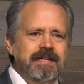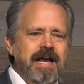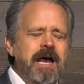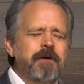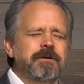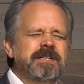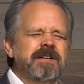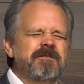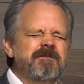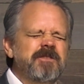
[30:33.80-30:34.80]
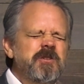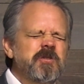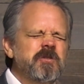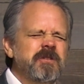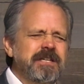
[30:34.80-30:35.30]
And I would get
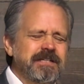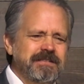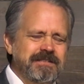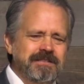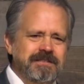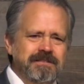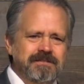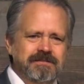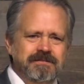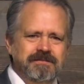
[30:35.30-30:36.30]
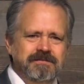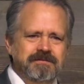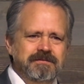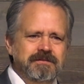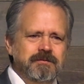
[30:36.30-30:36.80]
furious.
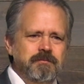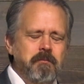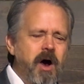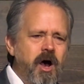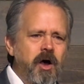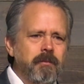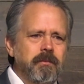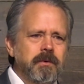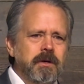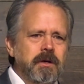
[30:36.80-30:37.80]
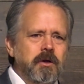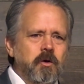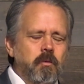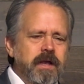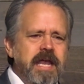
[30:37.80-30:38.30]
Mom,
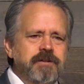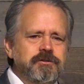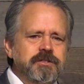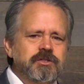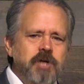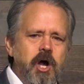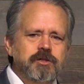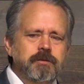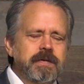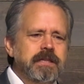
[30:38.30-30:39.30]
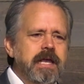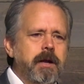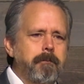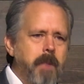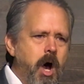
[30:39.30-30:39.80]
why can't you just talk to me
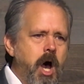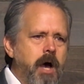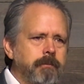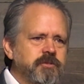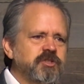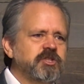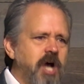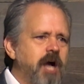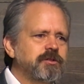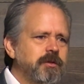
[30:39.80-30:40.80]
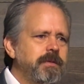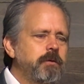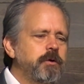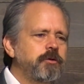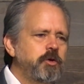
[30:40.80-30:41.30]
like a mom? Just talk to
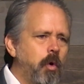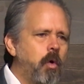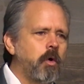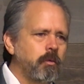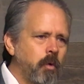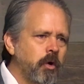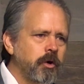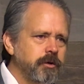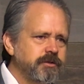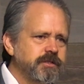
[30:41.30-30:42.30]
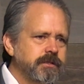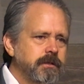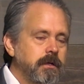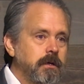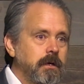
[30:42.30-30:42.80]
me with your words.
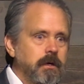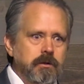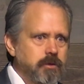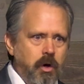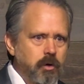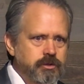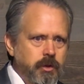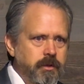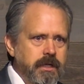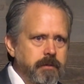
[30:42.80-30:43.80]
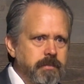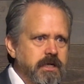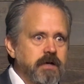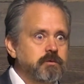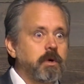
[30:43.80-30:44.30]
No, Tony,
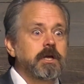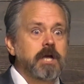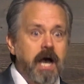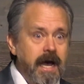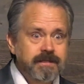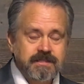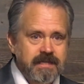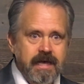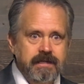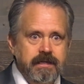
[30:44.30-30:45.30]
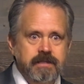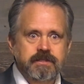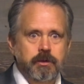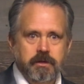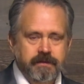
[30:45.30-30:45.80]
because what God said
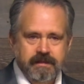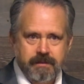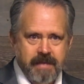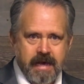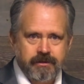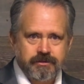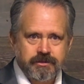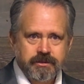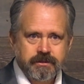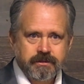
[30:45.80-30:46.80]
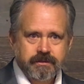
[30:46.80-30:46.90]
is the only thing that matters.